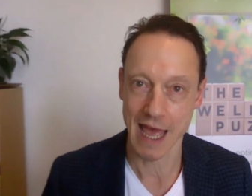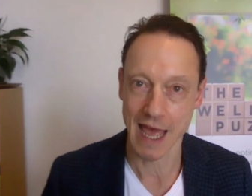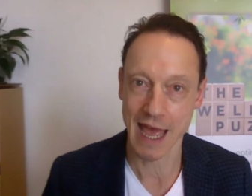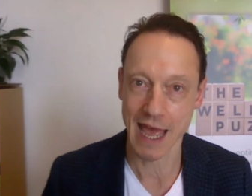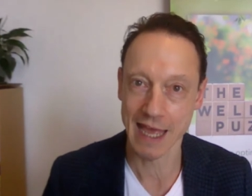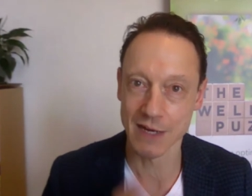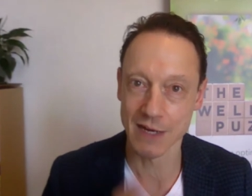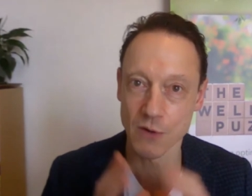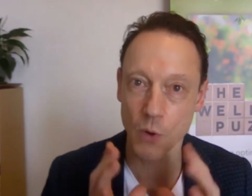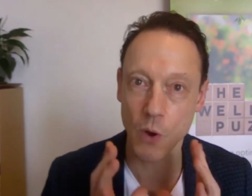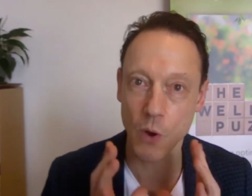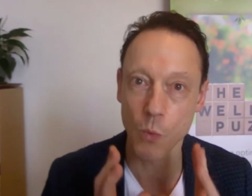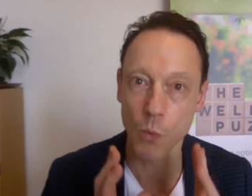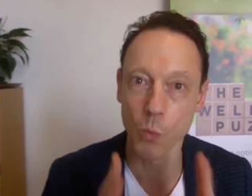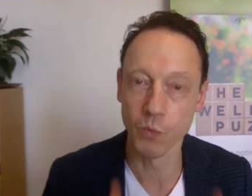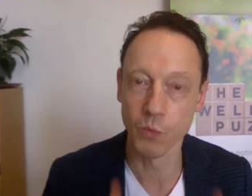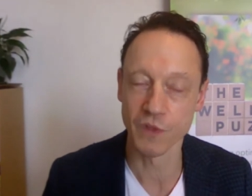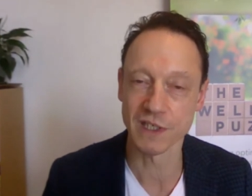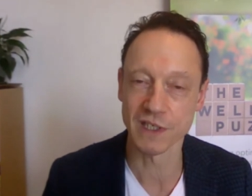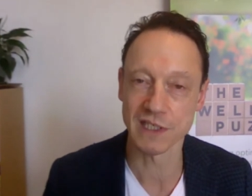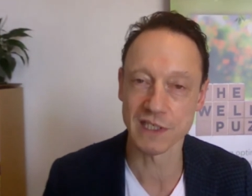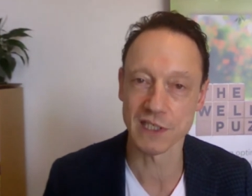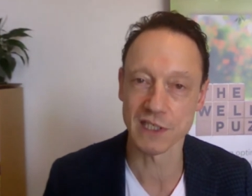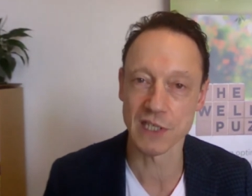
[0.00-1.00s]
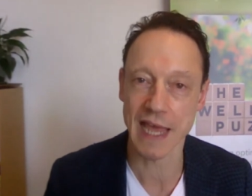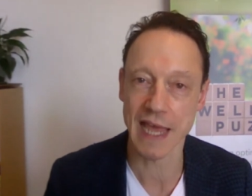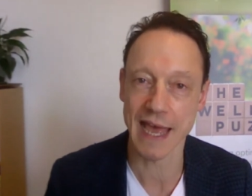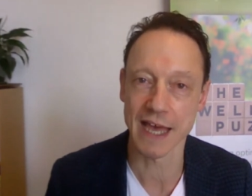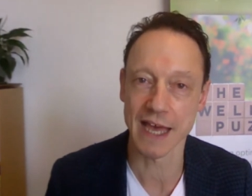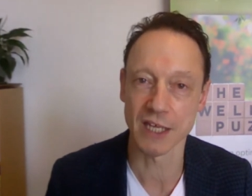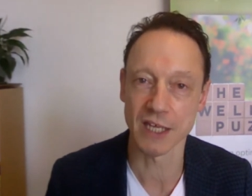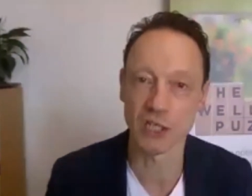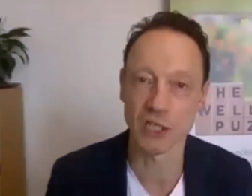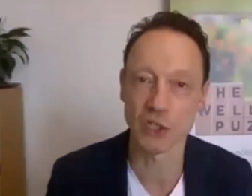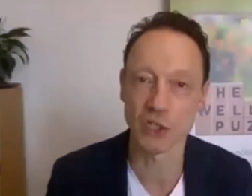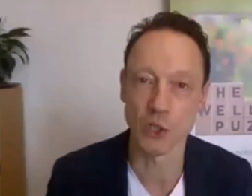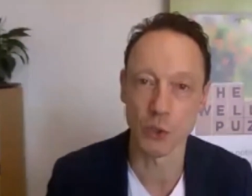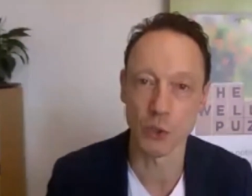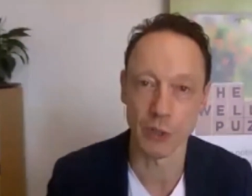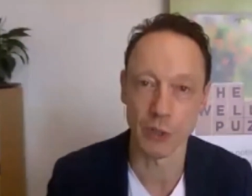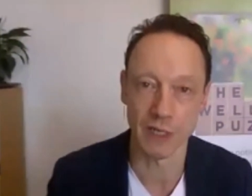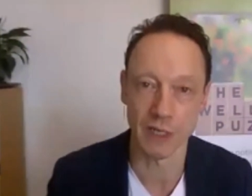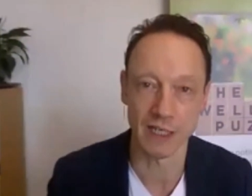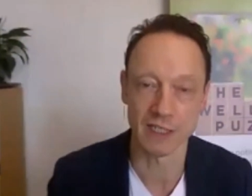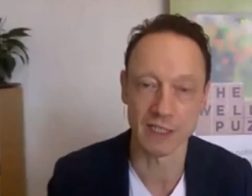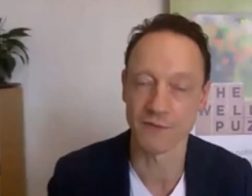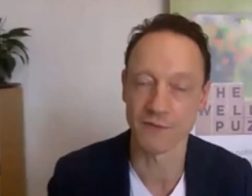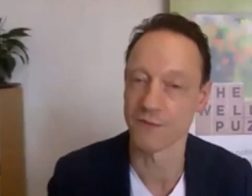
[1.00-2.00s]
And this is how you do
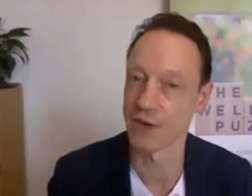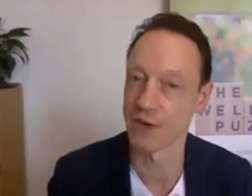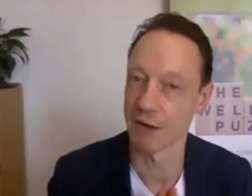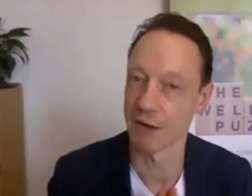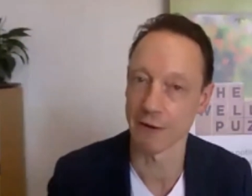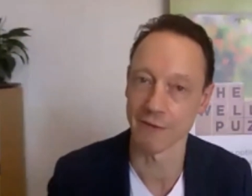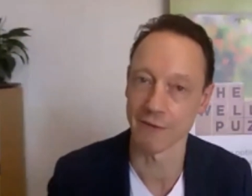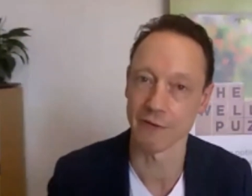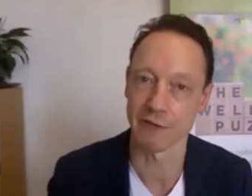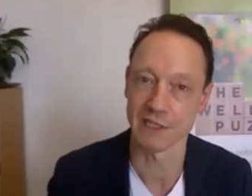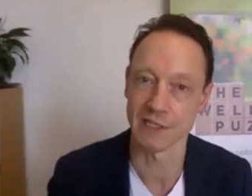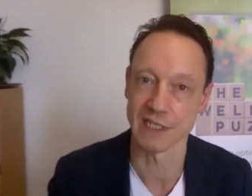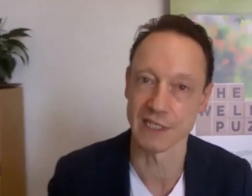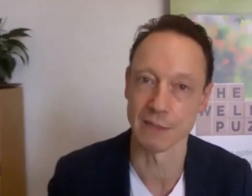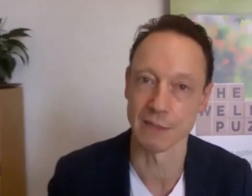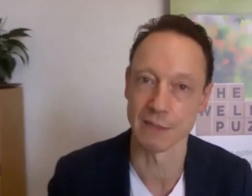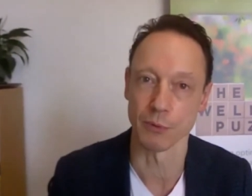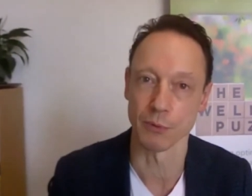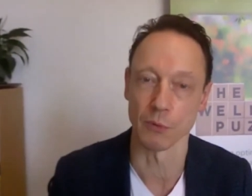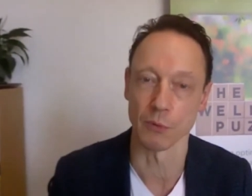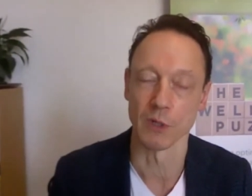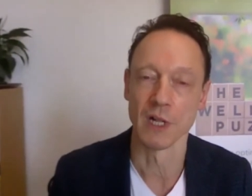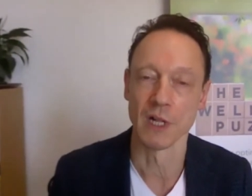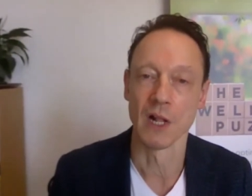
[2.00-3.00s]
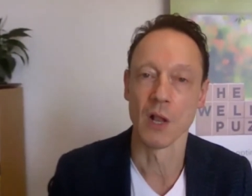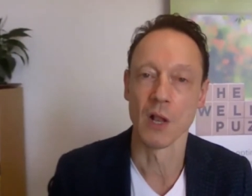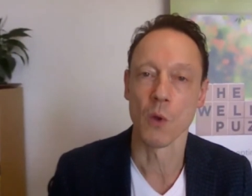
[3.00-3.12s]
it. It's very, very simple.